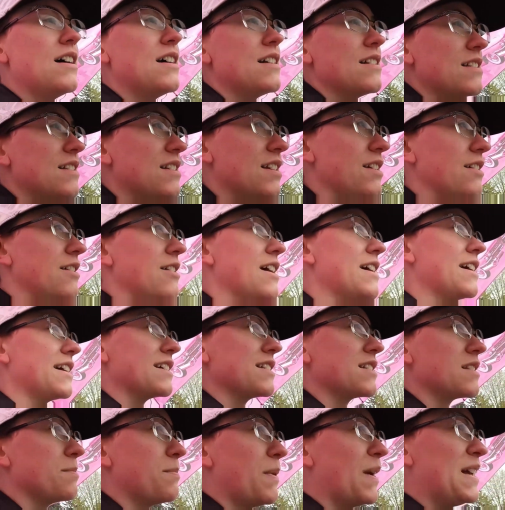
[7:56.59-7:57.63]
until
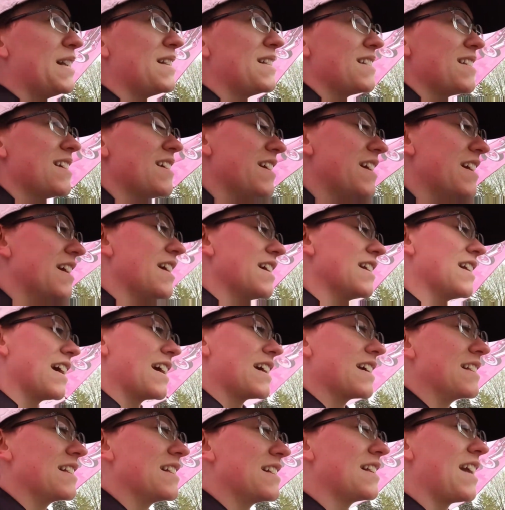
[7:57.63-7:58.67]
I get to pet sitting
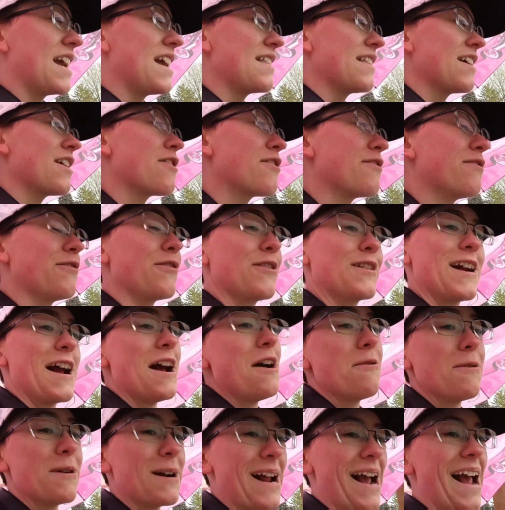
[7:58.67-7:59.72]
and I can stay there for
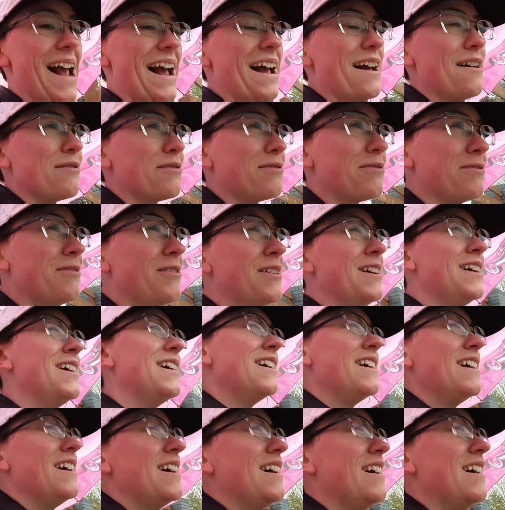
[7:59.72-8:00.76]
an hour and a half.
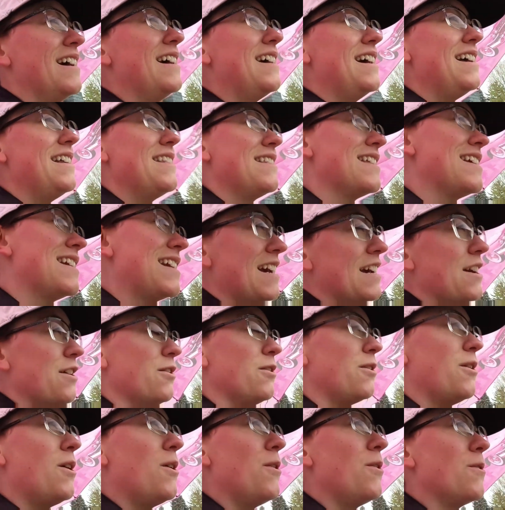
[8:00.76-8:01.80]
And then I
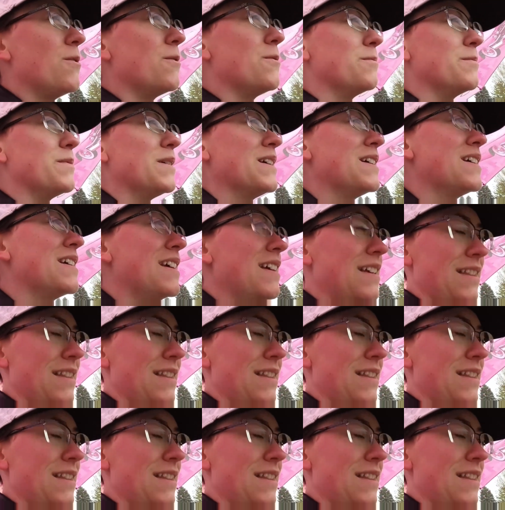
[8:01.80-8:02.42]
go home